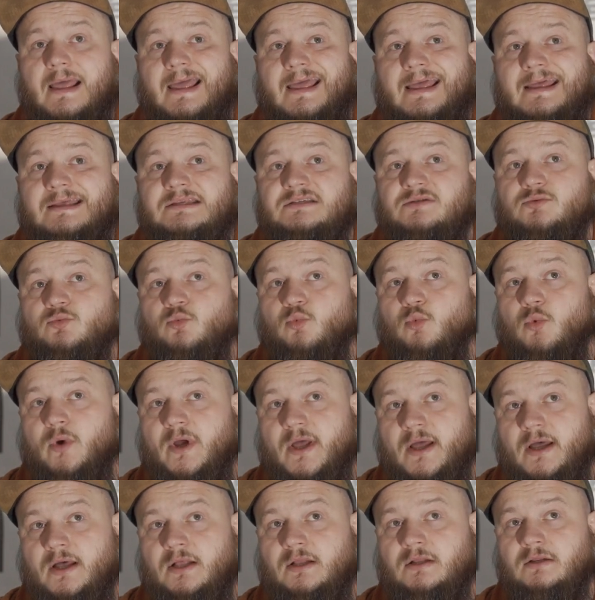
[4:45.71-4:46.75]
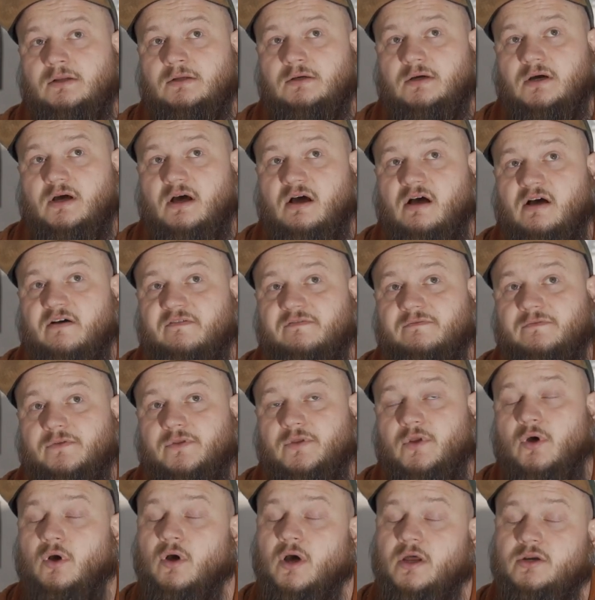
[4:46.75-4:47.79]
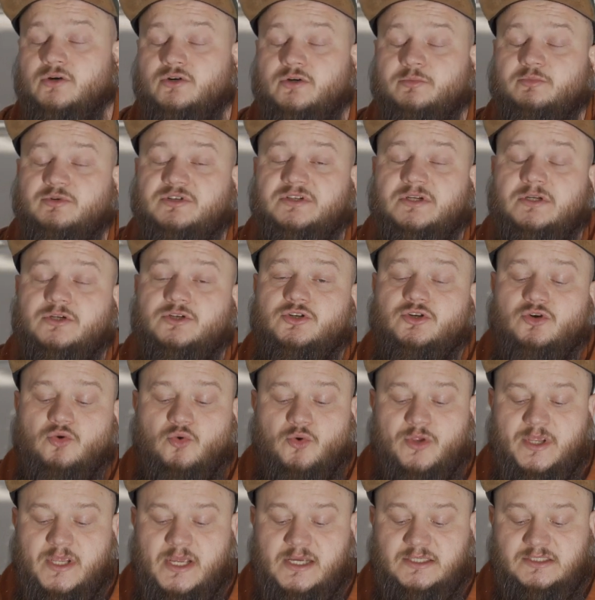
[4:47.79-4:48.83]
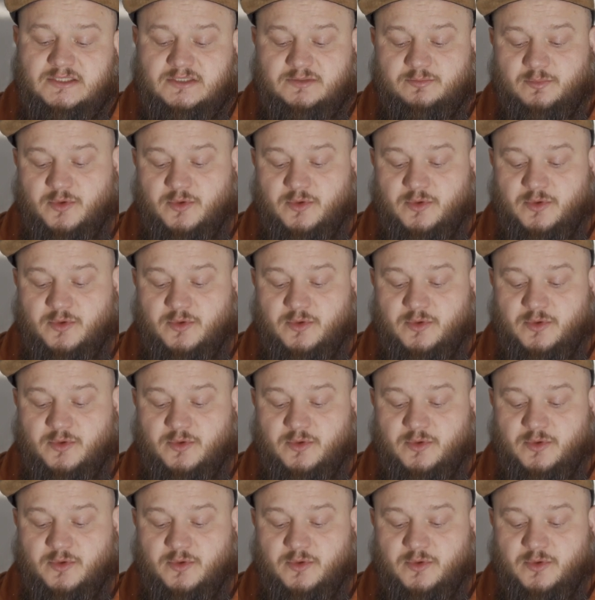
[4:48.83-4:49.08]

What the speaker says: As well, I'm not 100% sure yet,